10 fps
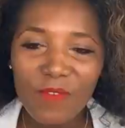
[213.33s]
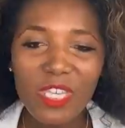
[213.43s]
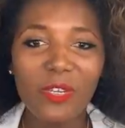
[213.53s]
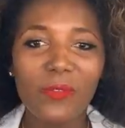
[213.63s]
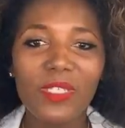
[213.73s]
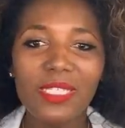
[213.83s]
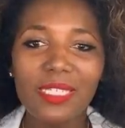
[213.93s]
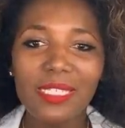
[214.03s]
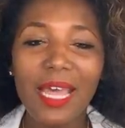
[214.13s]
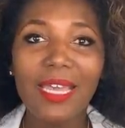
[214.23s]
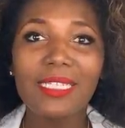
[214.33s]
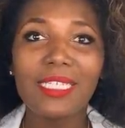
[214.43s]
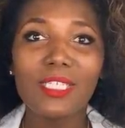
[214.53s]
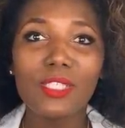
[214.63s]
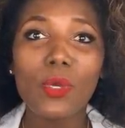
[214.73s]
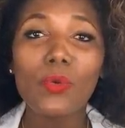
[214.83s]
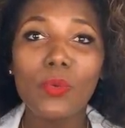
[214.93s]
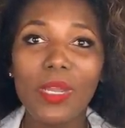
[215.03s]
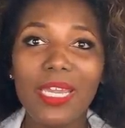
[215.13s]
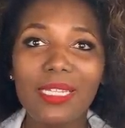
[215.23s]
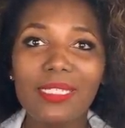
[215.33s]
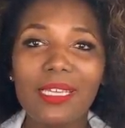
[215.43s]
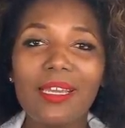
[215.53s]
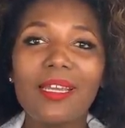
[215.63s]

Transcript: fear, this anxiety is so great